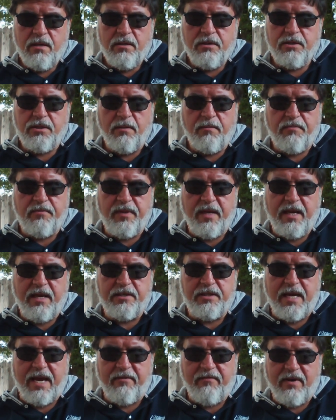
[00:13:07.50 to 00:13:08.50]
Some
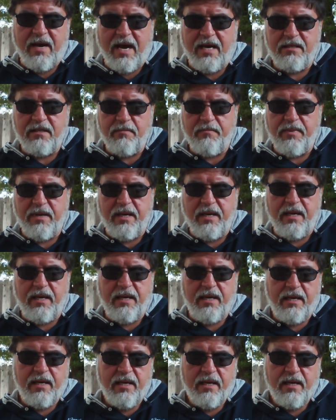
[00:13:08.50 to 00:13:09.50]
things have got to
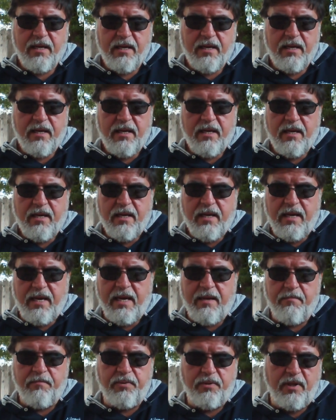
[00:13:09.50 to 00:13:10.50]
be
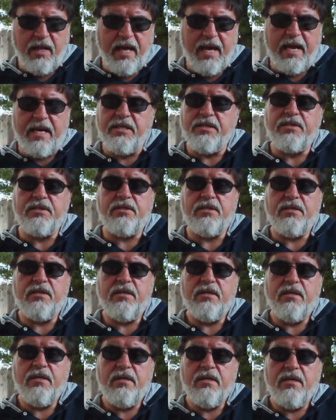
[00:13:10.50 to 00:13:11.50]
in place
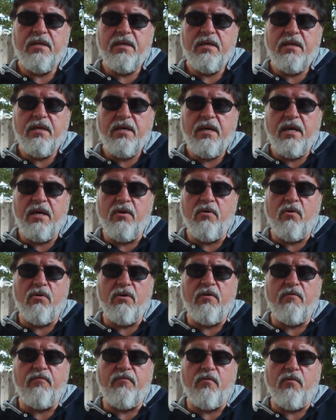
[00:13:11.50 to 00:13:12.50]
in
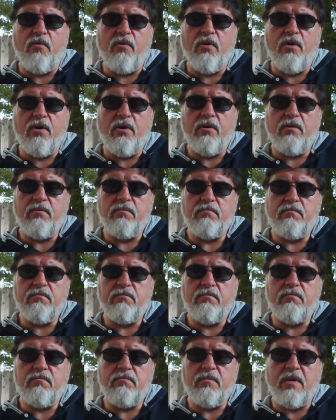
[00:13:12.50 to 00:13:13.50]
order for
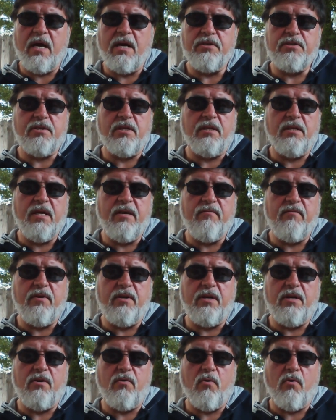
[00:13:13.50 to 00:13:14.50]
us to live
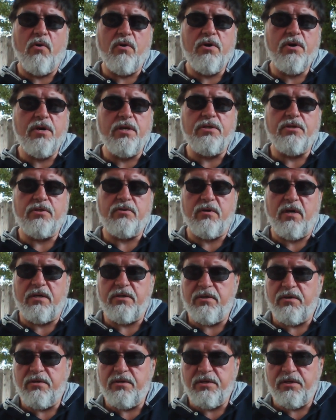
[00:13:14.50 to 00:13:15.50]
in an ordered and
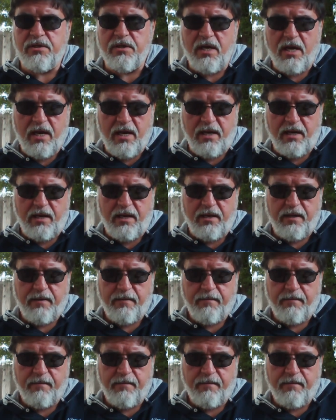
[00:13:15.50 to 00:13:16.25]
structured society.